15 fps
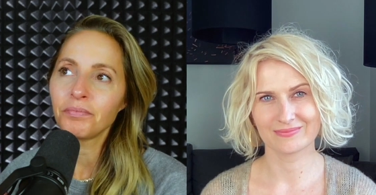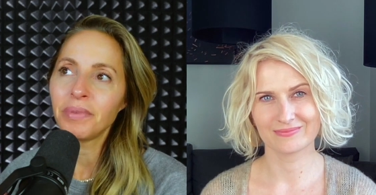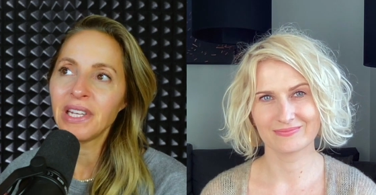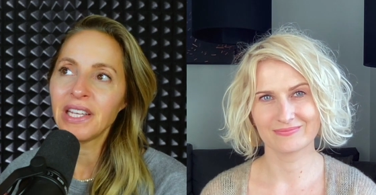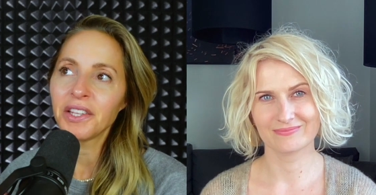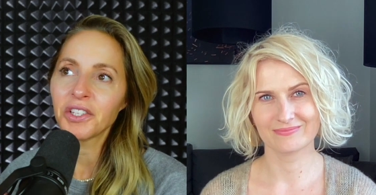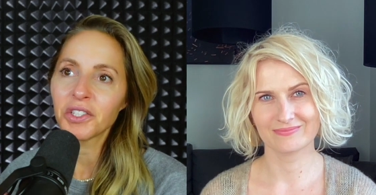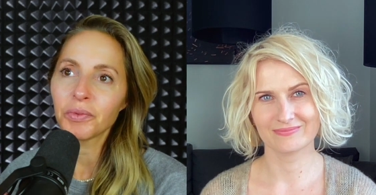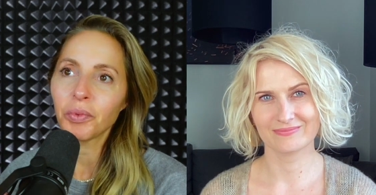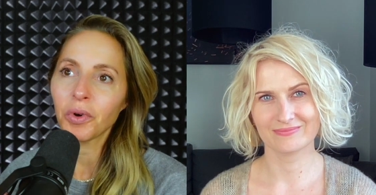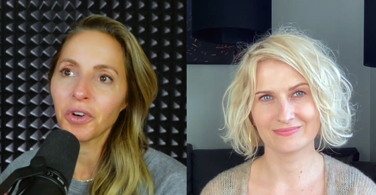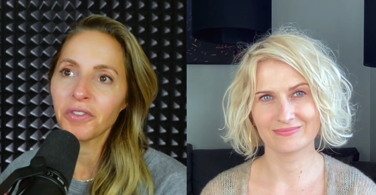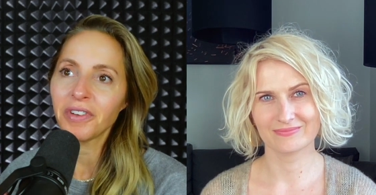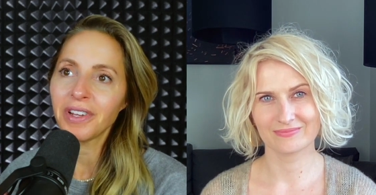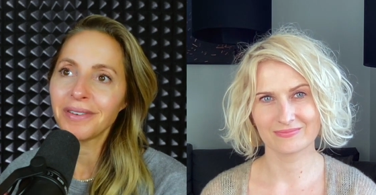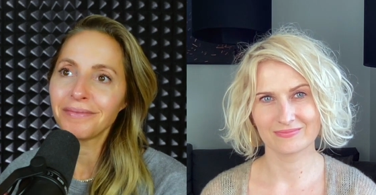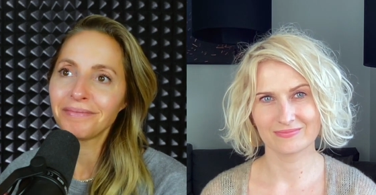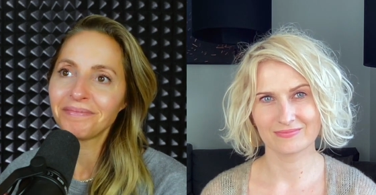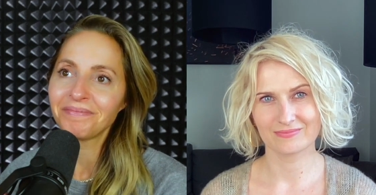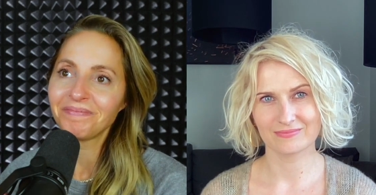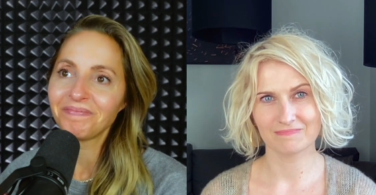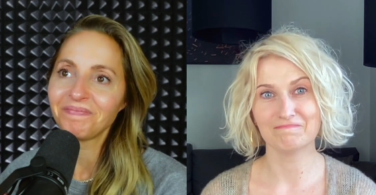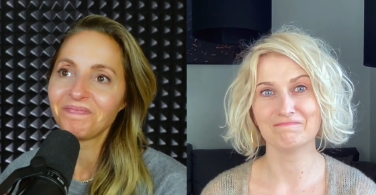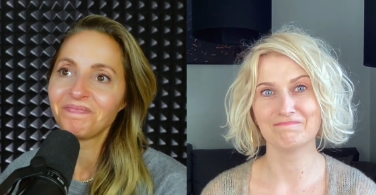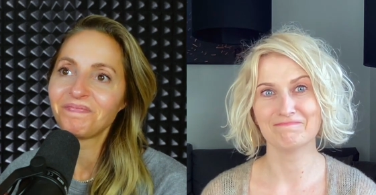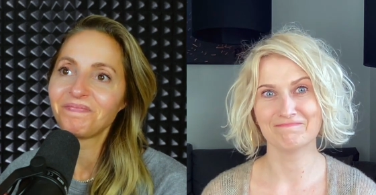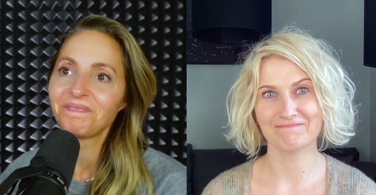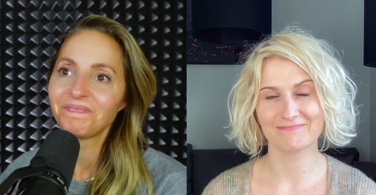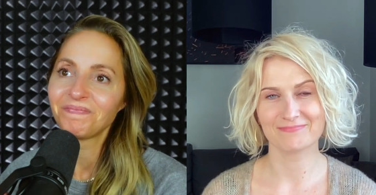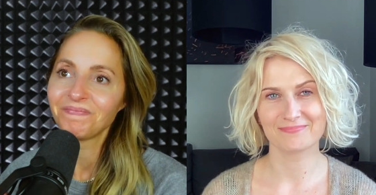Speaker 1: be in the support of it.
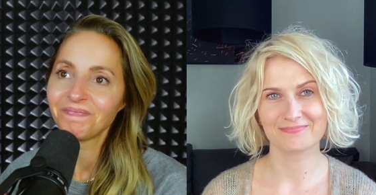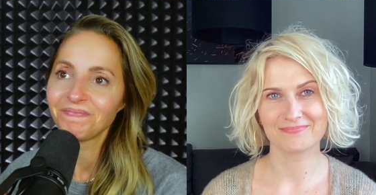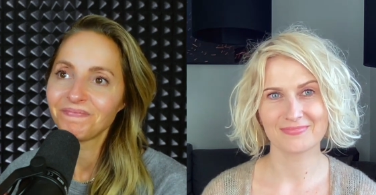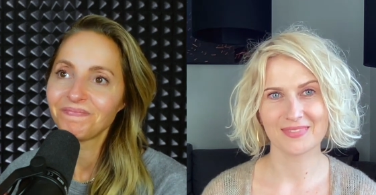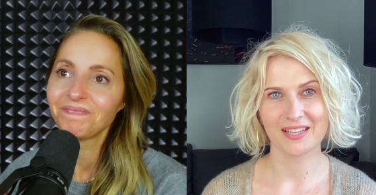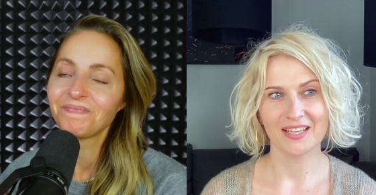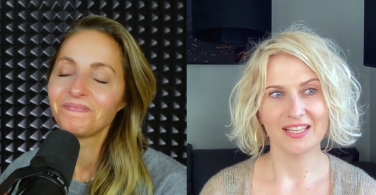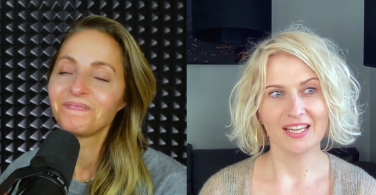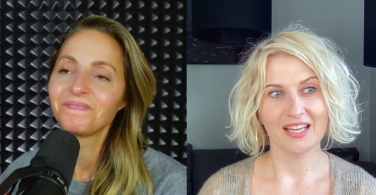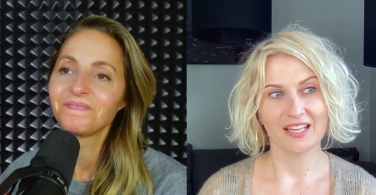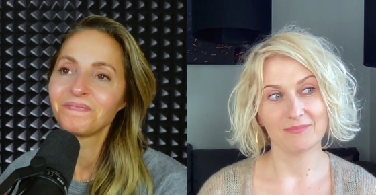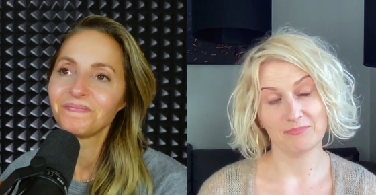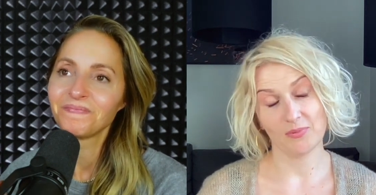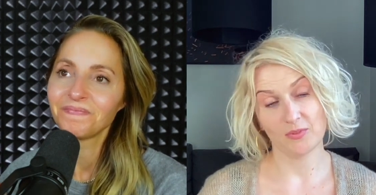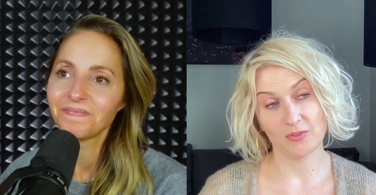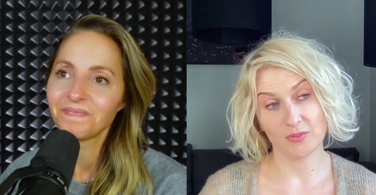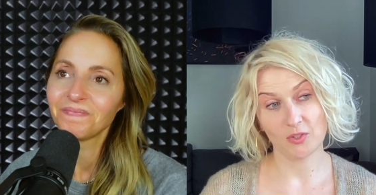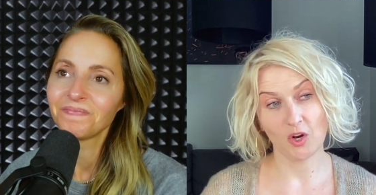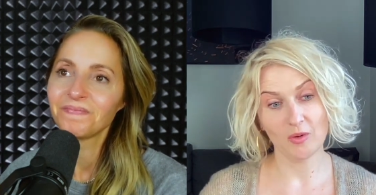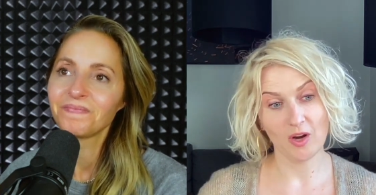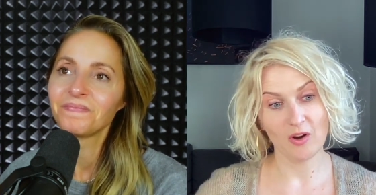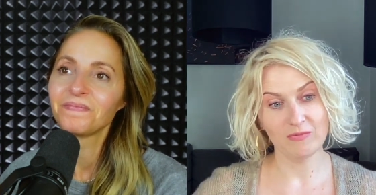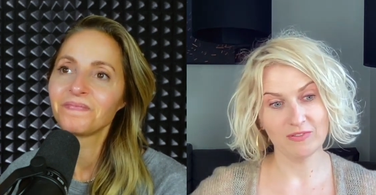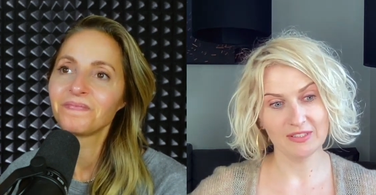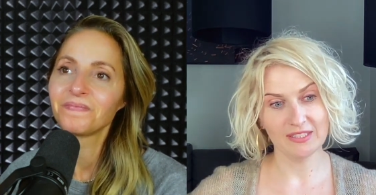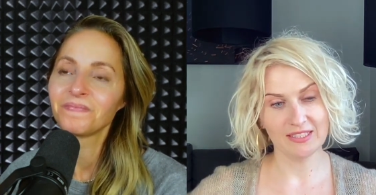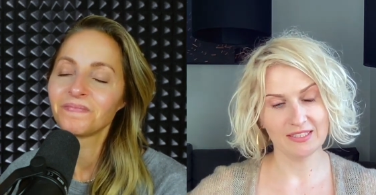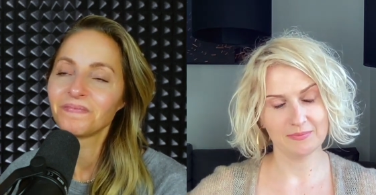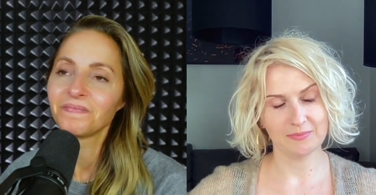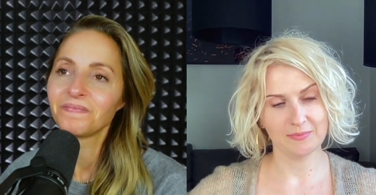Mm-hmm.
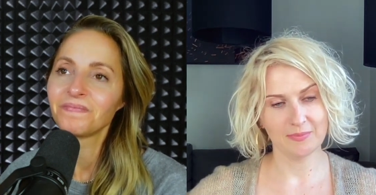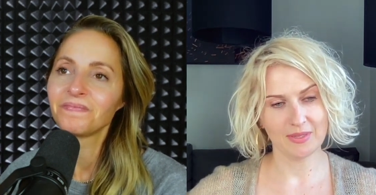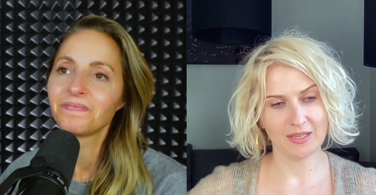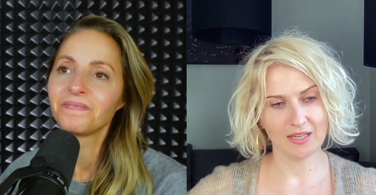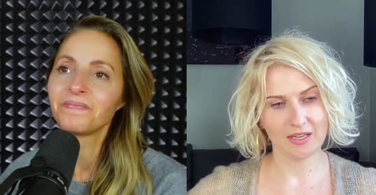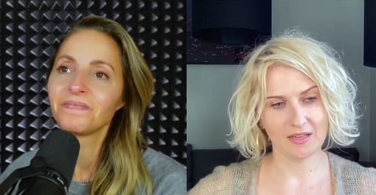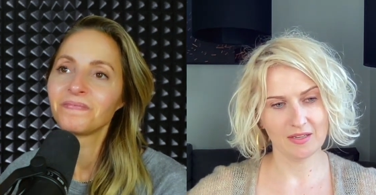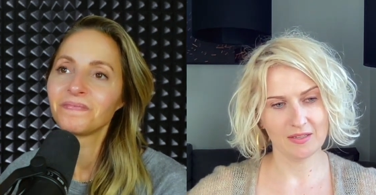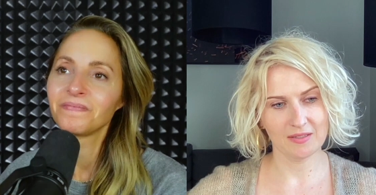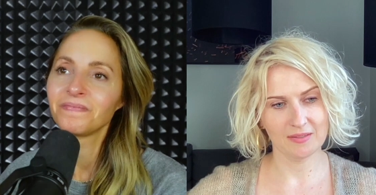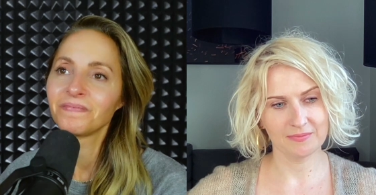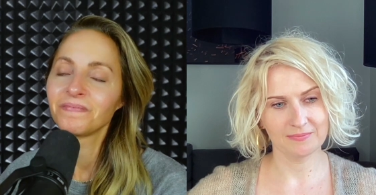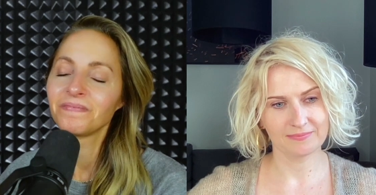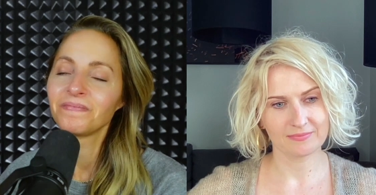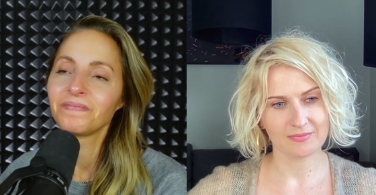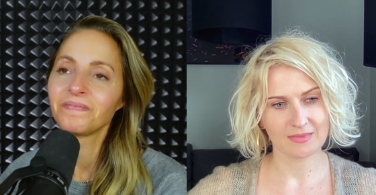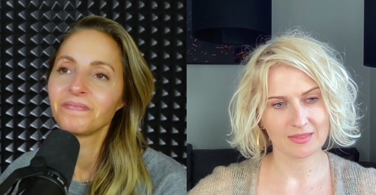
Speaker 2: Hopefully um,